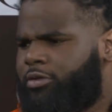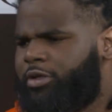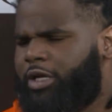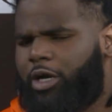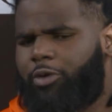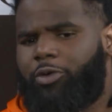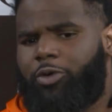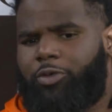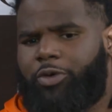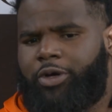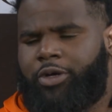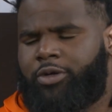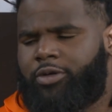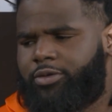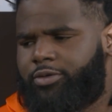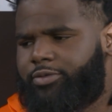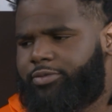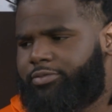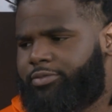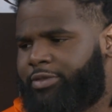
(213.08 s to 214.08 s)
Yeah, we will.
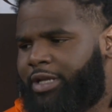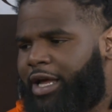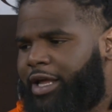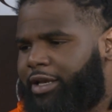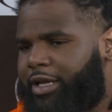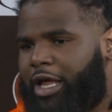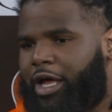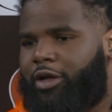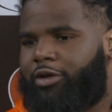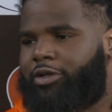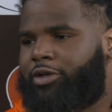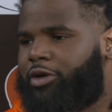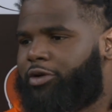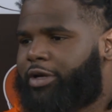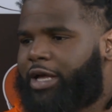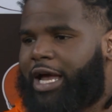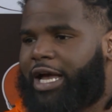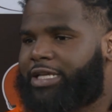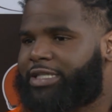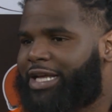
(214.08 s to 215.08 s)
Not now. You know,
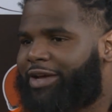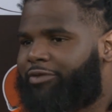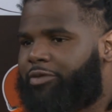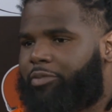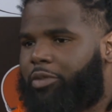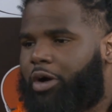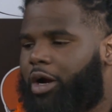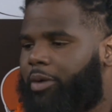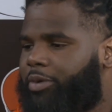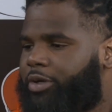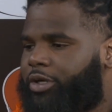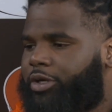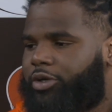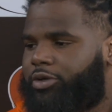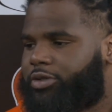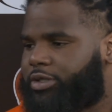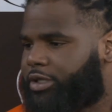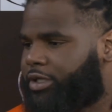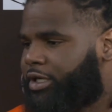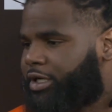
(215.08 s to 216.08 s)
guys having
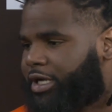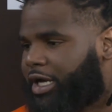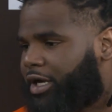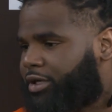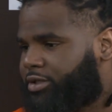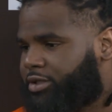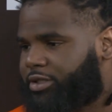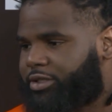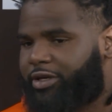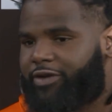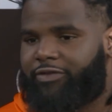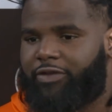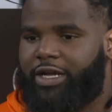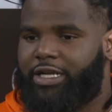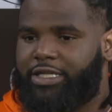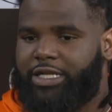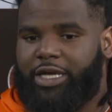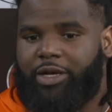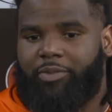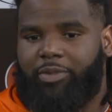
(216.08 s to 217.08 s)
barbecues and cookouts and stuff
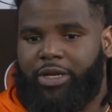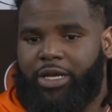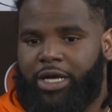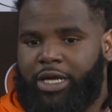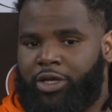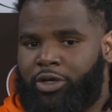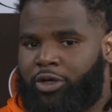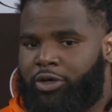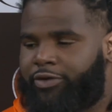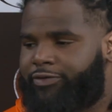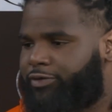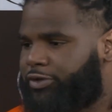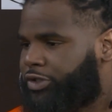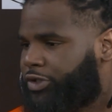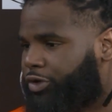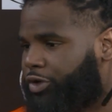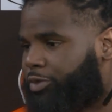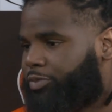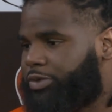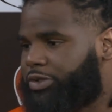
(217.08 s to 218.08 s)
like that. But you know, if you
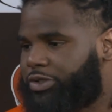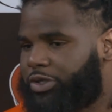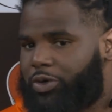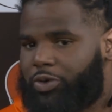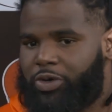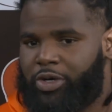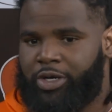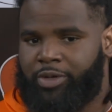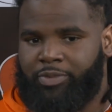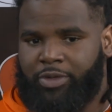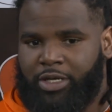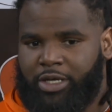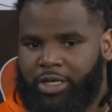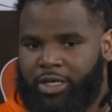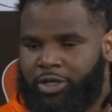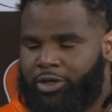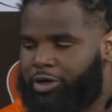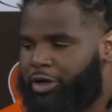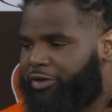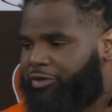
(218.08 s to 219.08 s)
show up, you show up.
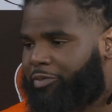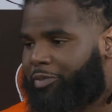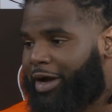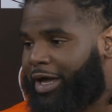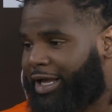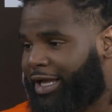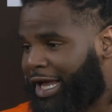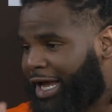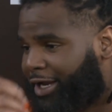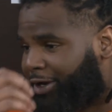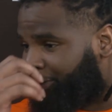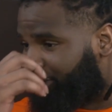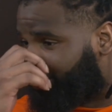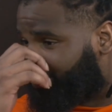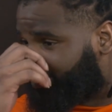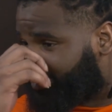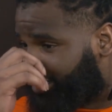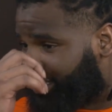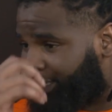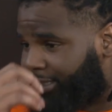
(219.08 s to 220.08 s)
You know, everybody had their
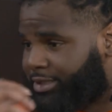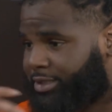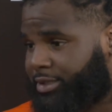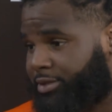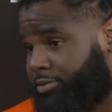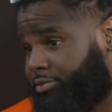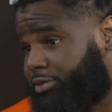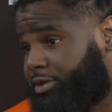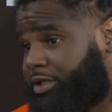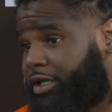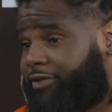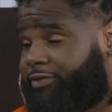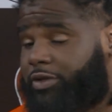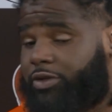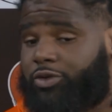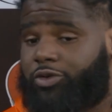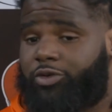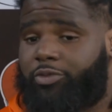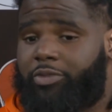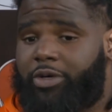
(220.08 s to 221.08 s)
own things and stuff to
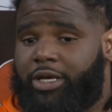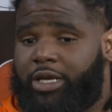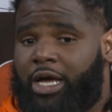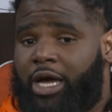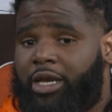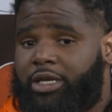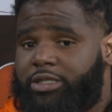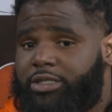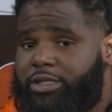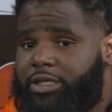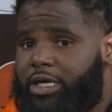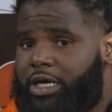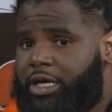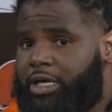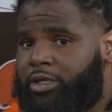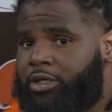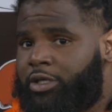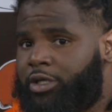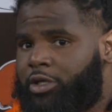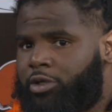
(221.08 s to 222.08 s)
do. But honestly,
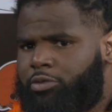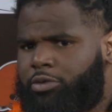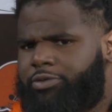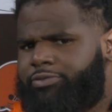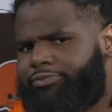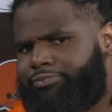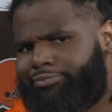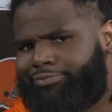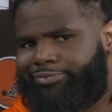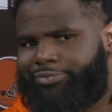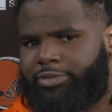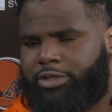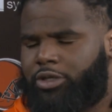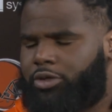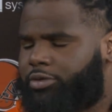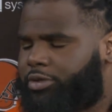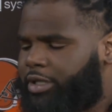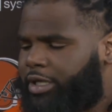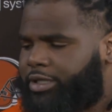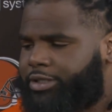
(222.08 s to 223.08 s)
we
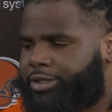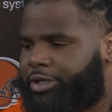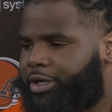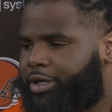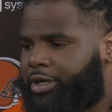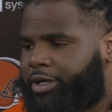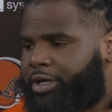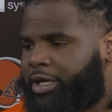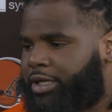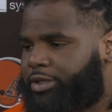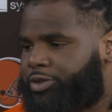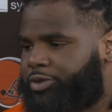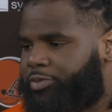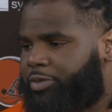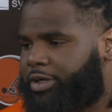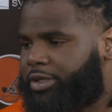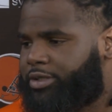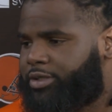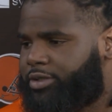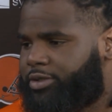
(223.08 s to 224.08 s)
little things here and there, not too
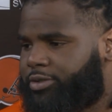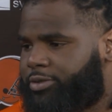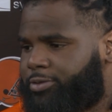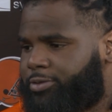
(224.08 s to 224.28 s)
much.